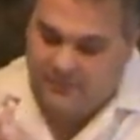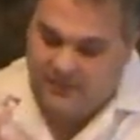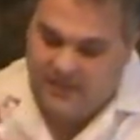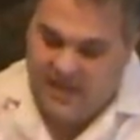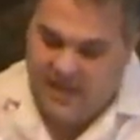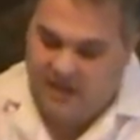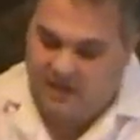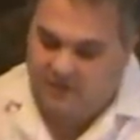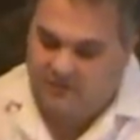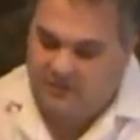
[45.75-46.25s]

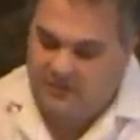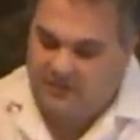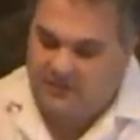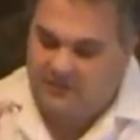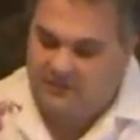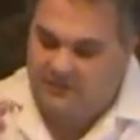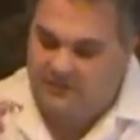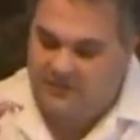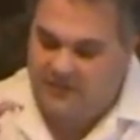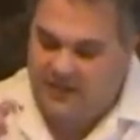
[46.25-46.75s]
Now,
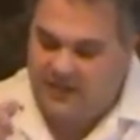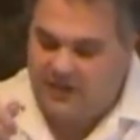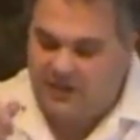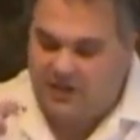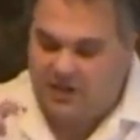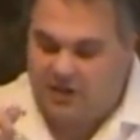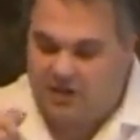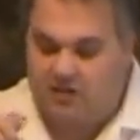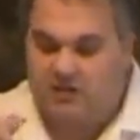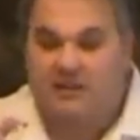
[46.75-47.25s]

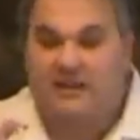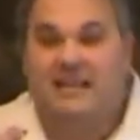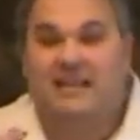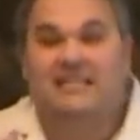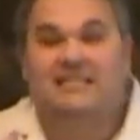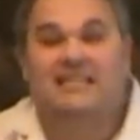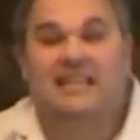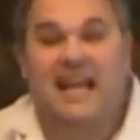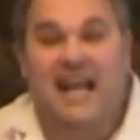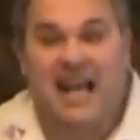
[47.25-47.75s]
vinegar
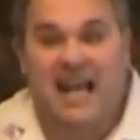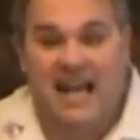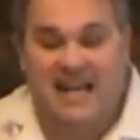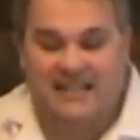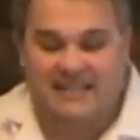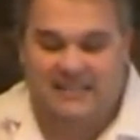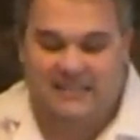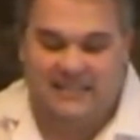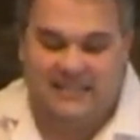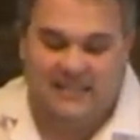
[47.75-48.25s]
is an
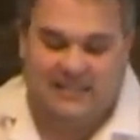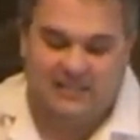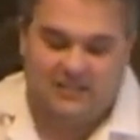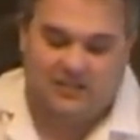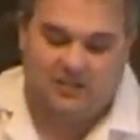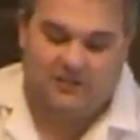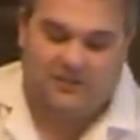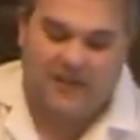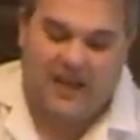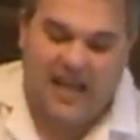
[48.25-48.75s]
acid.
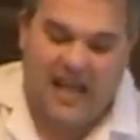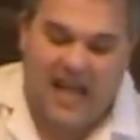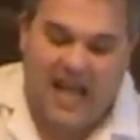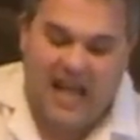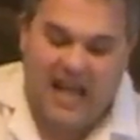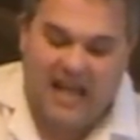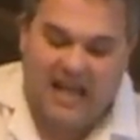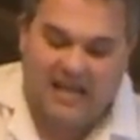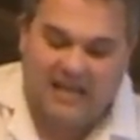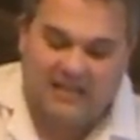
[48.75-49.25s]
So if I
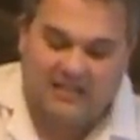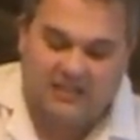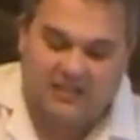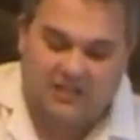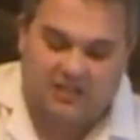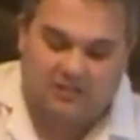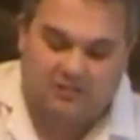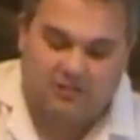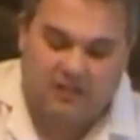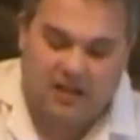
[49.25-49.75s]
add it to
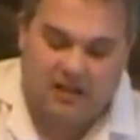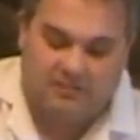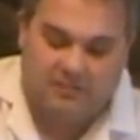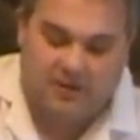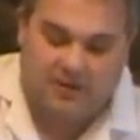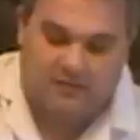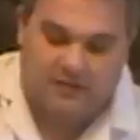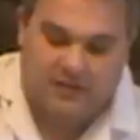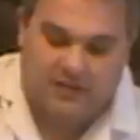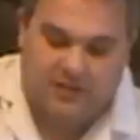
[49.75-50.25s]
the
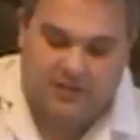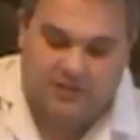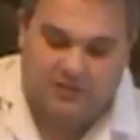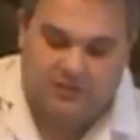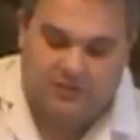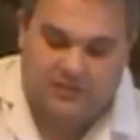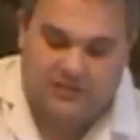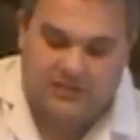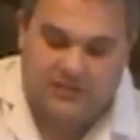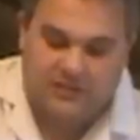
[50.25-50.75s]
cranberry
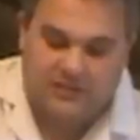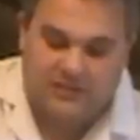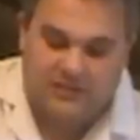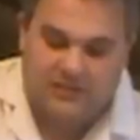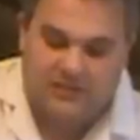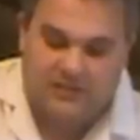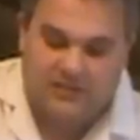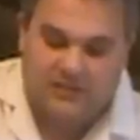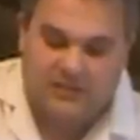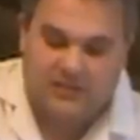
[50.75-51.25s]
juice,
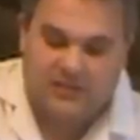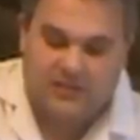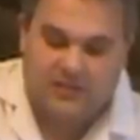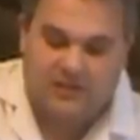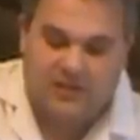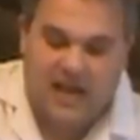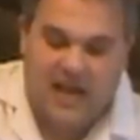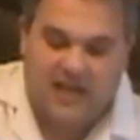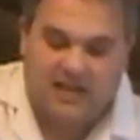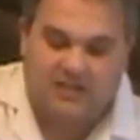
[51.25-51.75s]

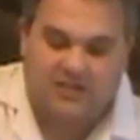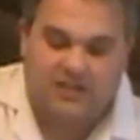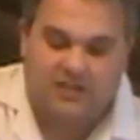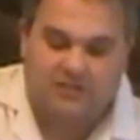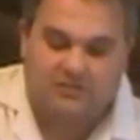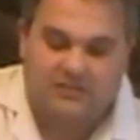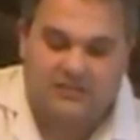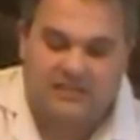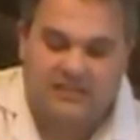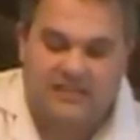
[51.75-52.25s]
you actually
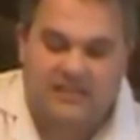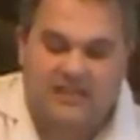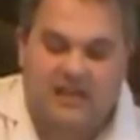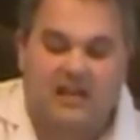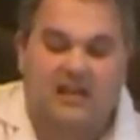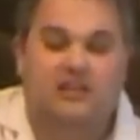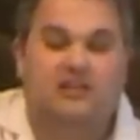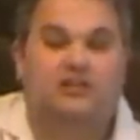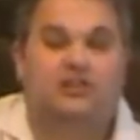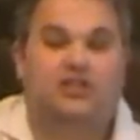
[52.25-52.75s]
don't see a
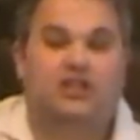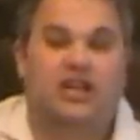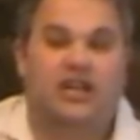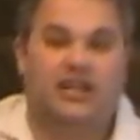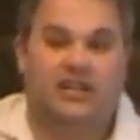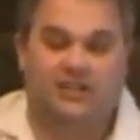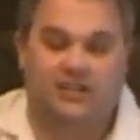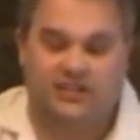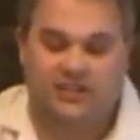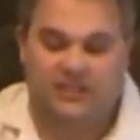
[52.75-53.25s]
color
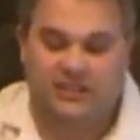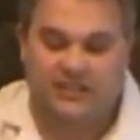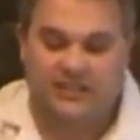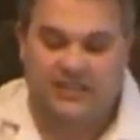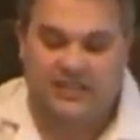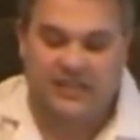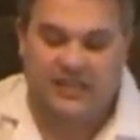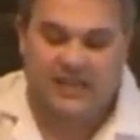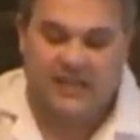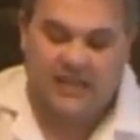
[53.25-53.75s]
change.
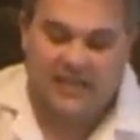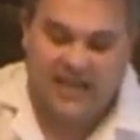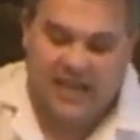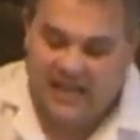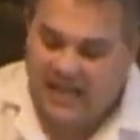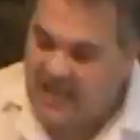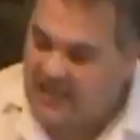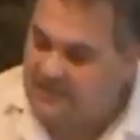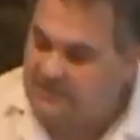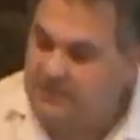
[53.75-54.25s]
Now
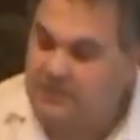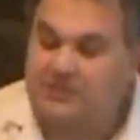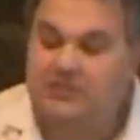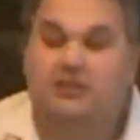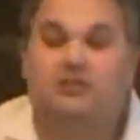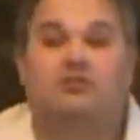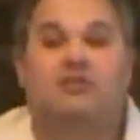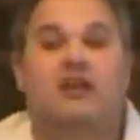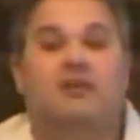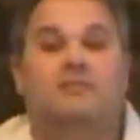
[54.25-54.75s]
that's because
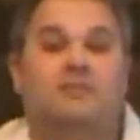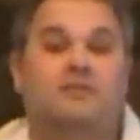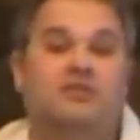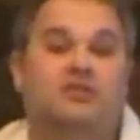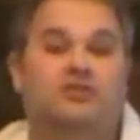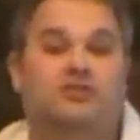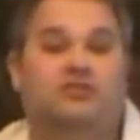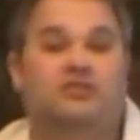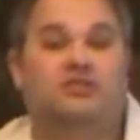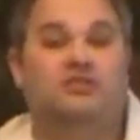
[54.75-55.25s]
the cranberry
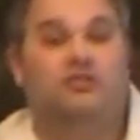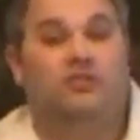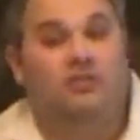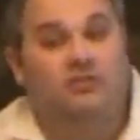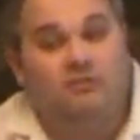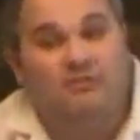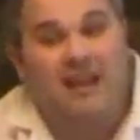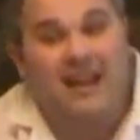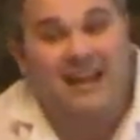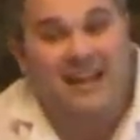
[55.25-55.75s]
juice is
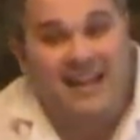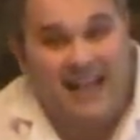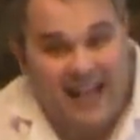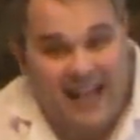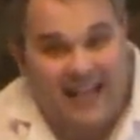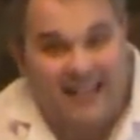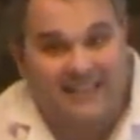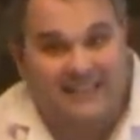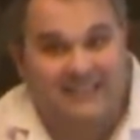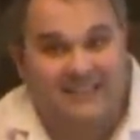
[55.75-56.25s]
already
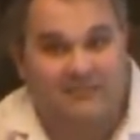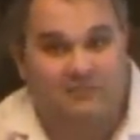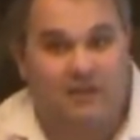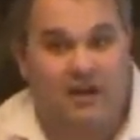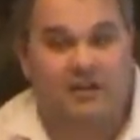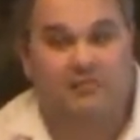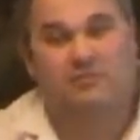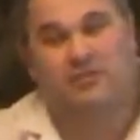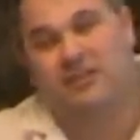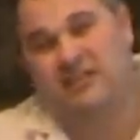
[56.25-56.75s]
acid,
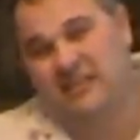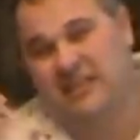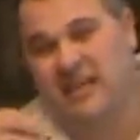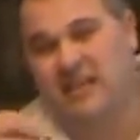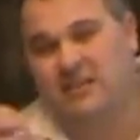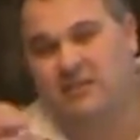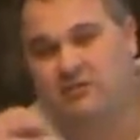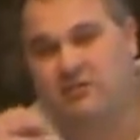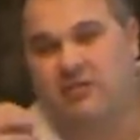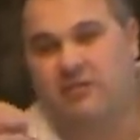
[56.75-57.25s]
right? When you
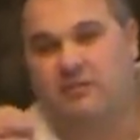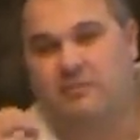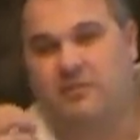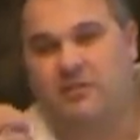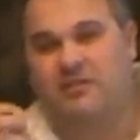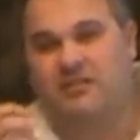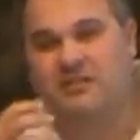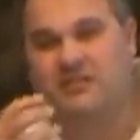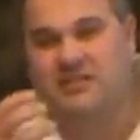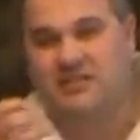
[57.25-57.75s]
taste
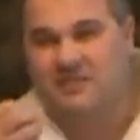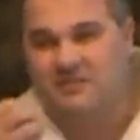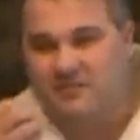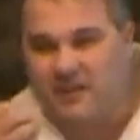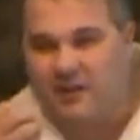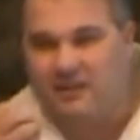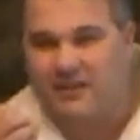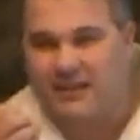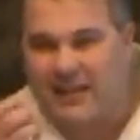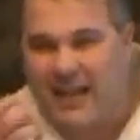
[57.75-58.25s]
cranberries, it's a
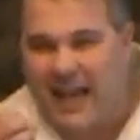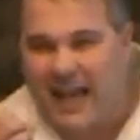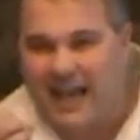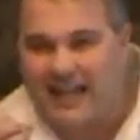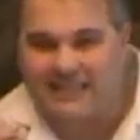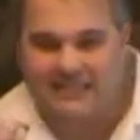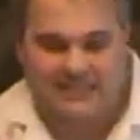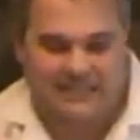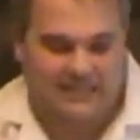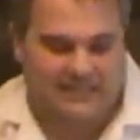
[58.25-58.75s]
very
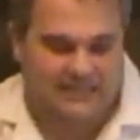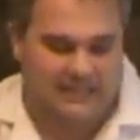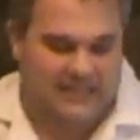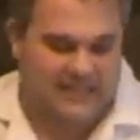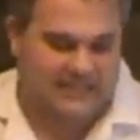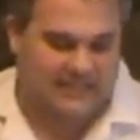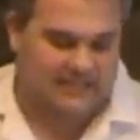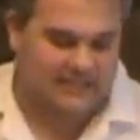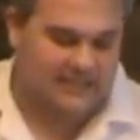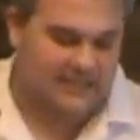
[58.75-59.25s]
acidy
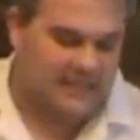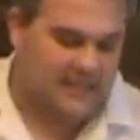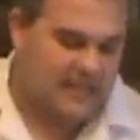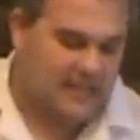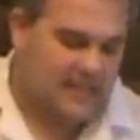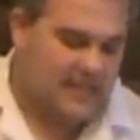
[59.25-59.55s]
taste.